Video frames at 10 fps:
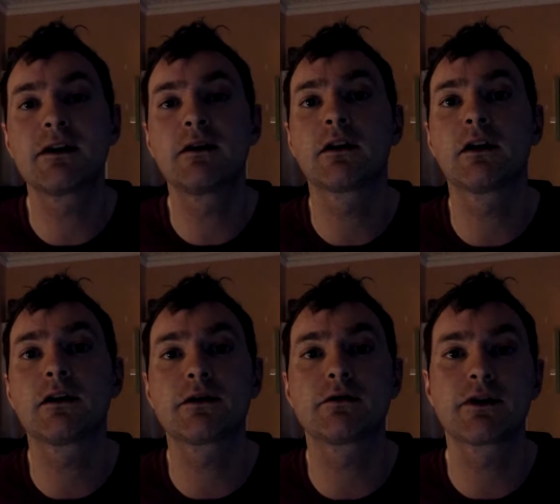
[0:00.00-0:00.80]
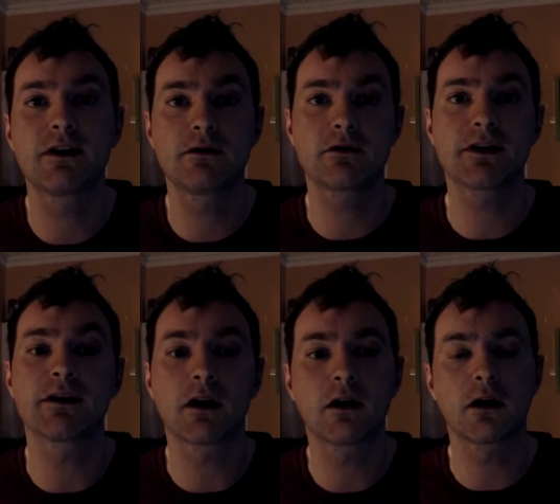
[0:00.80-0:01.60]
had Arsenal's interests at
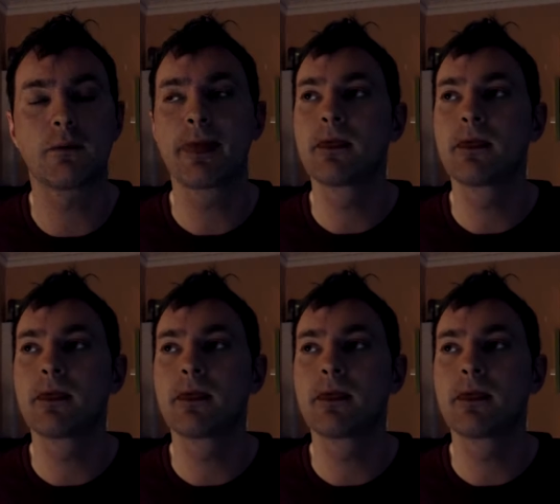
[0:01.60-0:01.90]
heart,